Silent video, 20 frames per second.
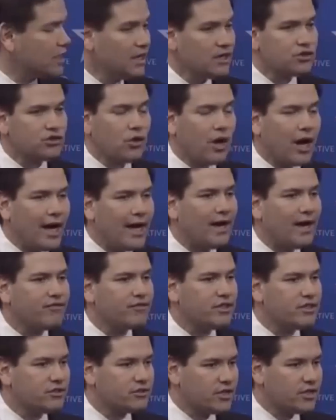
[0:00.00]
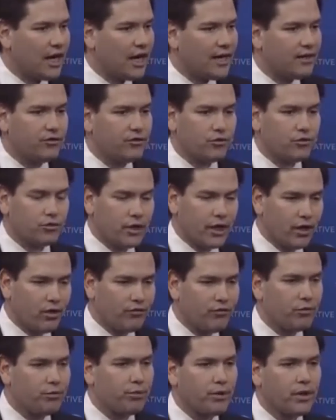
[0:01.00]
So I have to decide through
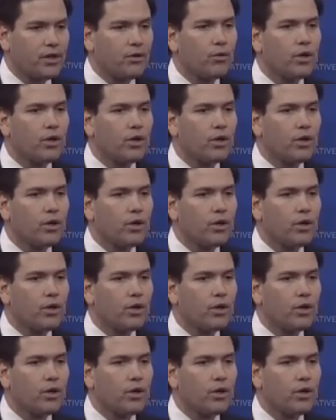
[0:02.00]
careful prayer,